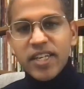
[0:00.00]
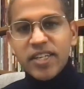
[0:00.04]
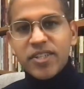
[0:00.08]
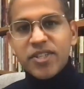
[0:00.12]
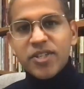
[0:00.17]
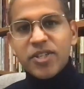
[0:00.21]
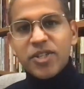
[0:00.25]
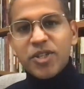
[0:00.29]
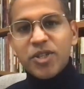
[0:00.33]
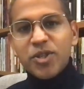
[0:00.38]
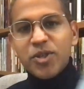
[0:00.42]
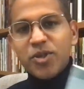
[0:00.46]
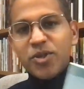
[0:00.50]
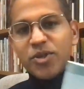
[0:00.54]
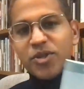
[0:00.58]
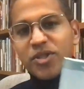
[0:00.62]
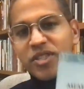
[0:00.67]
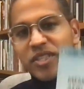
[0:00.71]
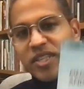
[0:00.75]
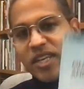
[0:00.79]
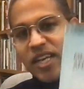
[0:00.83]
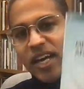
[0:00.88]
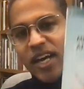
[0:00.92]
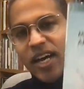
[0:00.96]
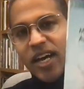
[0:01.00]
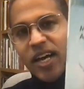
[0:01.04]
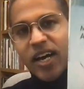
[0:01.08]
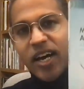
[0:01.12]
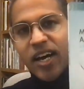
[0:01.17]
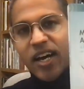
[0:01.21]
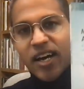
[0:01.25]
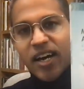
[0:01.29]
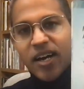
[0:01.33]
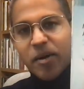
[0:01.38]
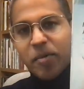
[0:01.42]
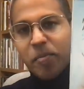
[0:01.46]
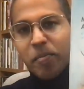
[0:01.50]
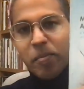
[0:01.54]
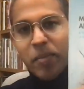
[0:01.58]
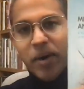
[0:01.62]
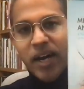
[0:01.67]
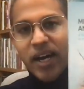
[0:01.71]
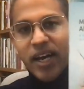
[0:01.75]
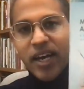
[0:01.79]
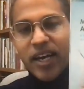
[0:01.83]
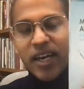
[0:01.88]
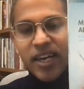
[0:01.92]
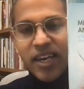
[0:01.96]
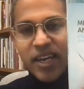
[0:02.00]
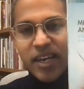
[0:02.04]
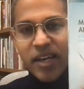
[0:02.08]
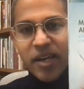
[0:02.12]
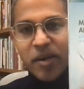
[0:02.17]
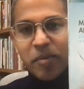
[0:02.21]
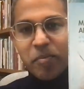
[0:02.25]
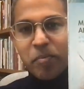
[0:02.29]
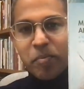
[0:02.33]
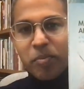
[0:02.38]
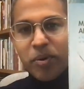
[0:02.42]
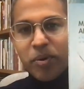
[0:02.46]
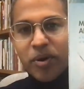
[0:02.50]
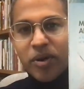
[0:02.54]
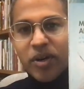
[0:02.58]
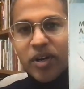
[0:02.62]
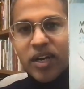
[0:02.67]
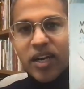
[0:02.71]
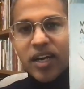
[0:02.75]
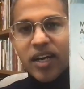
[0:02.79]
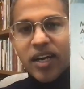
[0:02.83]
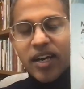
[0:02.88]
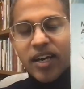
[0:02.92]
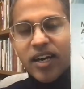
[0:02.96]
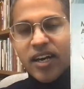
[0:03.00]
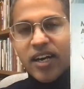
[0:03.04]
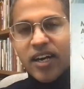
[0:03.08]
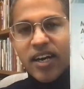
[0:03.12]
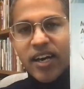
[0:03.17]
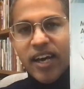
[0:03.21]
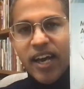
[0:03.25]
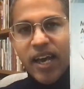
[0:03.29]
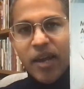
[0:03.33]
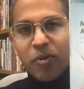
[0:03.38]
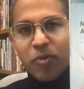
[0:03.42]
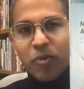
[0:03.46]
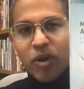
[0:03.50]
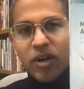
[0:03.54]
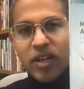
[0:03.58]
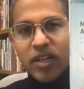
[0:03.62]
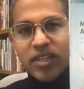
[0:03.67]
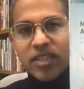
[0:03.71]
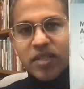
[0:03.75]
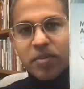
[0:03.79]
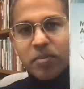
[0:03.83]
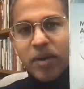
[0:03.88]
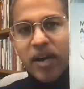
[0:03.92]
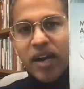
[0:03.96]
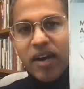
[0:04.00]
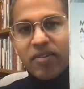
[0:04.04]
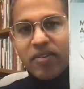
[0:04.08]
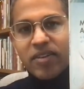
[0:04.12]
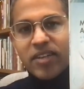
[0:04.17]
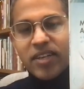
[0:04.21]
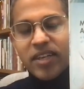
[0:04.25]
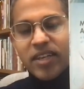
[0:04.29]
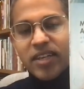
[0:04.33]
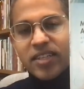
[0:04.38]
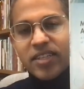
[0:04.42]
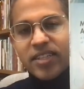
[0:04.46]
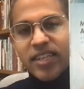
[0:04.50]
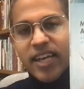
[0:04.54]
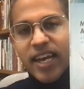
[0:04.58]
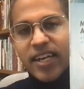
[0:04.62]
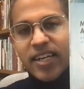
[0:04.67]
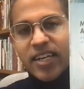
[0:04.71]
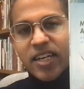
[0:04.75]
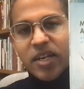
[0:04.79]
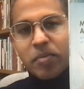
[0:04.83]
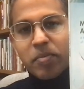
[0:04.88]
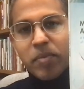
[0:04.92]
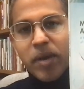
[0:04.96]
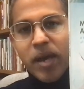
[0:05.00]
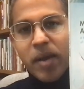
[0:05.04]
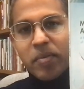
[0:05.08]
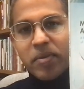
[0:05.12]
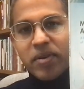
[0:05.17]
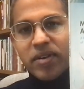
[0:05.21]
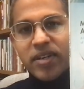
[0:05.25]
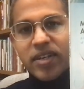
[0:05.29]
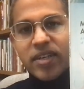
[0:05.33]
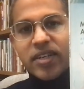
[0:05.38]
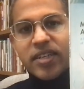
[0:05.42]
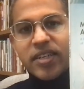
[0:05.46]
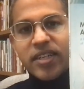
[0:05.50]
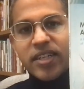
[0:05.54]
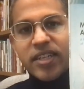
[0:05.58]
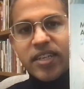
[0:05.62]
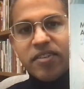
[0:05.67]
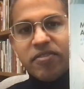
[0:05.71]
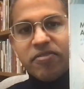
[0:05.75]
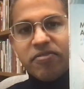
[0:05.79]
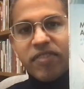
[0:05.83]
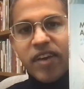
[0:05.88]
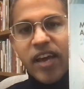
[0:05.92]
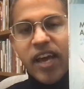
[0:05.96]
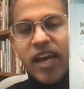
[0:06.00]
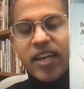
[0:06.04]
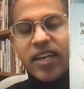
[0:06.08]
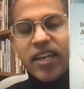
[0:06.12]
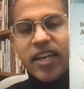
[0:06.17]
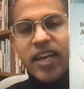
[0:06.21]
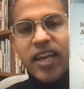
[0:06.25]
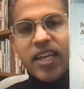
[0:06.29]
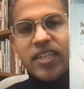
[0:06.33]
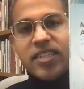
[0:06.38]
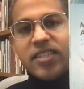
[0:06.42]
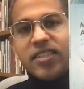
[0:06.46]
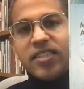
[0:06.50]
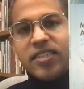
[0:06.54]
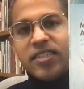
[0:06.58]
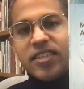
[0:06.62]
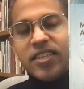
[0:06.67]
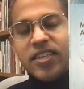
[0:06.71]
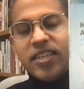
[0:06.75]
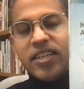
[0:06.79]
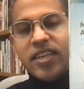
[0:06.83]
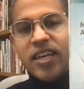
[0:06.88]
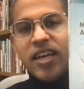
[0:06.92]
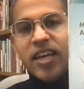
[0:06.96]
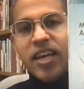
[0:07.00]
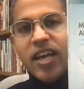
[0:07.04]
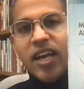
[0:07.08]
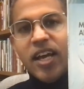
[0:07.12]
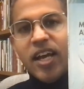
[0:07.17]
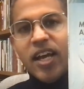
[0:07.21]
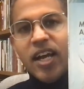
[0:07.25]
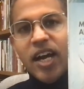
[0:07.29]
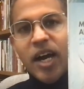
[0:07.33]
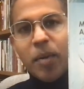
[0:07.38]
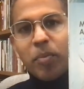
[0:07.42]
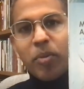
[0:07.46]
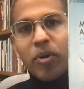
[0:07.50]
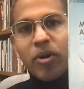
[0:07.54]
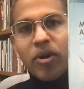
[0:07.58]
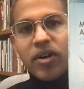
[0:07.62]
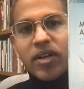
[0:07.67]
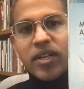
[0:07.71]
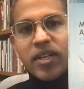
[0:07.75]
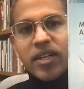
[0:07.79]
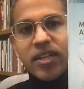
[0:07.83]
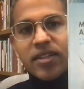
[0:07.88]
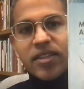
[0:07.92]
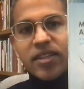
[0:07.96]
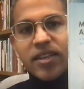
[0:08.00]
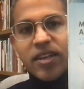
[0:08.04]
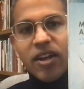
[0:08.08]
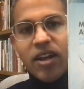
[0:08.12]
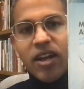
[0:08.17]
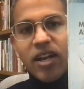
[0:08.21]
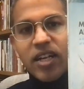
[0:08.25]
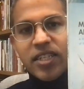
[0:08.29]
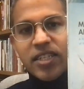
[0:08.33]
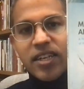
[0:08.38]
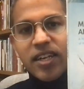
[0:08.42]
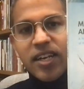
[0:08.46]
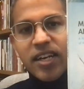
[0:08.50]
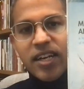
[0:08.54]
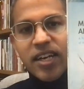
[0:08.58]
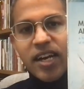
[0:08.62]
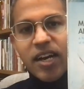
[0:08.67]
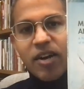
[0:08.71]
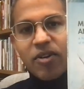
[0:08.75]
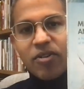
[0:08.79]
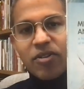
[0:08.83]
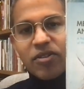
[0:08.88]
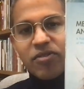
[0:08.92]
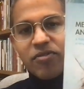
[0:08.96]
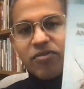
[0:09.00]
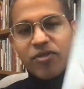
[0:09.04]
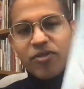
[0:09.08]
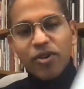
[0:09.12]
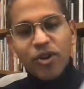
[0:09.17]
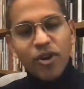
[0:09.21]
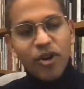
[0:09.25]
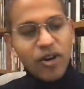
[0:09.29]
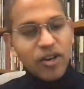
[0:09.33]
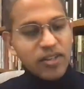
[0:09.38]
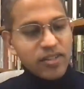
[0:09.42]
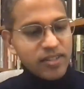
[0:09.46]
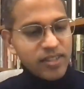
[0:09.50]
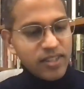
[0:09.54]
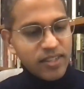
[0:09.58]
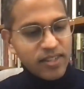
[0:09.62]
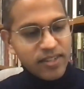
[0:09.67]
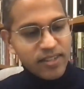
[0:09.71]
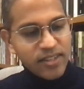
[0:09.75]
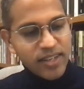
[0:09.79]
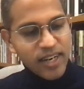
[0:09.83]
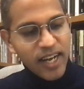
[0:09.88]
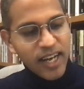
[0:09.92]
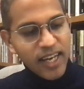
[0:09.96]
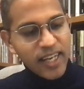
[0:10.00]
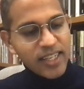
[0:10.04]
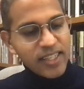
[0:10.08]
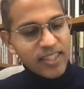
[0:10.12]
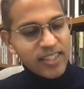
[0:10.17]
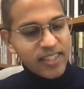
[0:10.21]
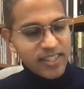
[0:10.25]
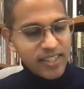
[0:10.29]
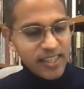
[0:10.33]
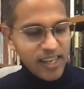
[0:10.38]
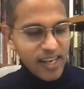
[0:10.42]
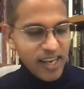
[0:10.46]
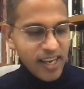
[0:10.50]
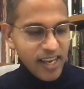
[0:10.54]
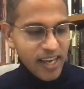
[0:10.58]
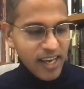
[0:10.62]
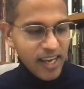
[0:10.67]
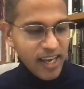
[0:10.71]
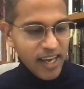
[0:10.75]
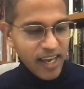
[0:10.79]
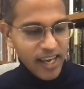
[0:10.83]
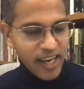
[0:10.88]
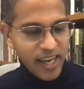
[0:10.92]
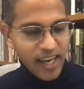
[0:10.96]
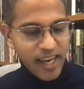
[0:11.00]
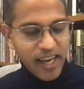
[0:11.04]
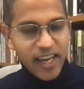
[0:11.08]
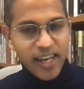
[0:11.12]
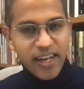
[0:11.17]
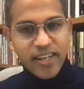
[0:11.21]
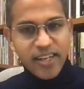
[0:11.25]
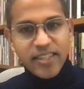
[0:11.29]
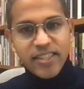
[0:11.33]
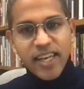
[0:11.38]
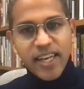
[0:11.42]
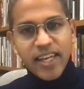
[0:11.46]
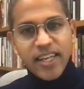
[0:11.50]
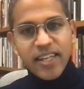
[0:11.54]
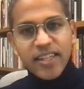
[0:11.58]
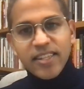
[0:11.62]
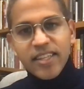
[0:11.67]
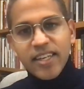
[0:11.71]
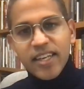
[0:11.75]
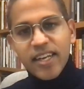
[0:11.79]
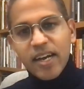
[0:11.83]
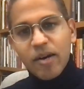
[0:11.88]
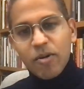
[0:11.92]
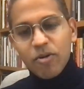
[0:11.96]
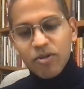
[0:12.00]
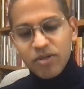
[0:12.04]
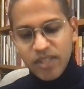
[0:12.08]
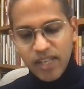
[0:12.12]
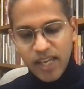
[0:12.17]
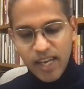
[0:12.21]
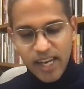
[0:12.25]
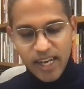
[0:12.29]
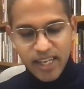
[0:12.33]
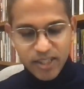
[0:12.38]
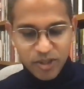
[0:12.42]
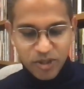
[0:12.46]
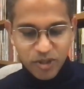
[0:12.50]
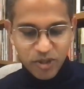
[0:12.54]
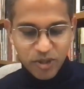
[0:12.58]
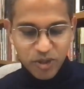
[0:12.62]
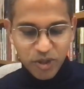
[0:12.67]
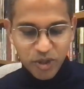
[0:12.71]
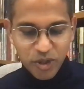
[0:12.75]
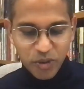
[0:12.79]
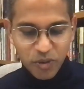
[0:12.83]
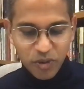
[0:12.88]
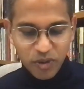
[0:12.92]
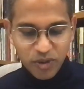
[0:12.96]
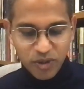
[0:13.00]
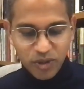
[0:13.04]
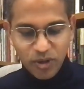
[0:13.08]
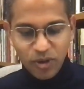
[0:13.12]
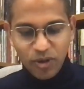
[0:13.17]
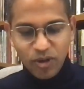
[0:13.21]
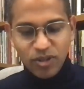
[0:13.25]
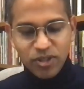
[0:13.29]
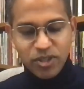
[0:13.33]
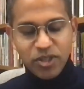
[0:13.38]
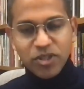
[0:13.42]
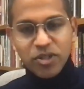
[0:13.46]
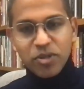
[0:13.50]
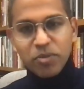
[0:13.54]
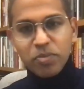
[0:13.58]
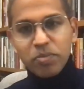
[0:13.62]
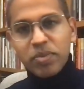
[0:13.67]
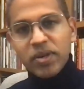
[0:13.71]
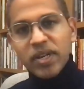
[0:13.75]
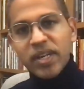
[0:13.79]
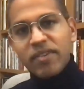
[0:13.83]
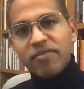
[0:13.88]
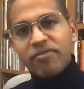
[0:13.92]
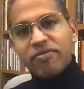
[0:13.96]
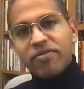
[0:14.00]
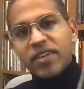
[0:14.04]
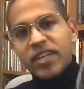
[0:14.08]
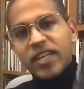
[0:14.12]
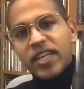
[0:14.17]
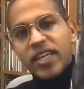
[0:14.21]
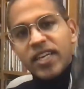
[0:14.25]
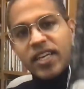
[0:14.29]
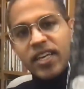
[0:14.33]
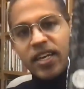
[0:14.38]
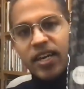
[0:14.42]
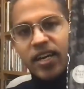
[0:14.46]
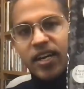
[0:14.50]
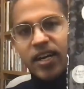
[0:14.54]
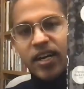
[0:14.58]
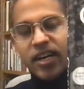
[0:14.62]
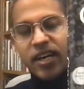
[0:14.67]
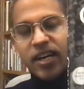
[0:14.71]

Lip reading: introduce my book and what it's about. It's titled Memory, Grief, and Agency, a political theological account of wrongs and rights. And the second thing I was asked to do was also to briefly